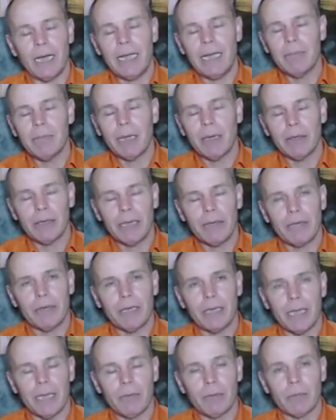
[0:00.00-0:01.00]
I am out
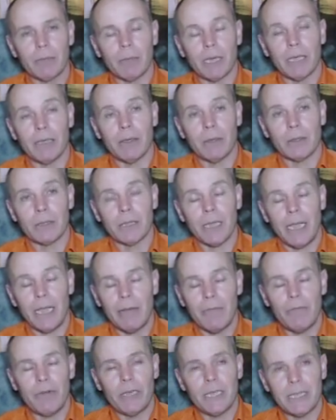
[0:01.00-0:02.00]
every day with my dogs,
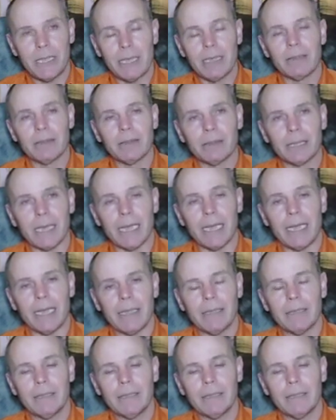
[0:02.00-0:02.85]
every single day.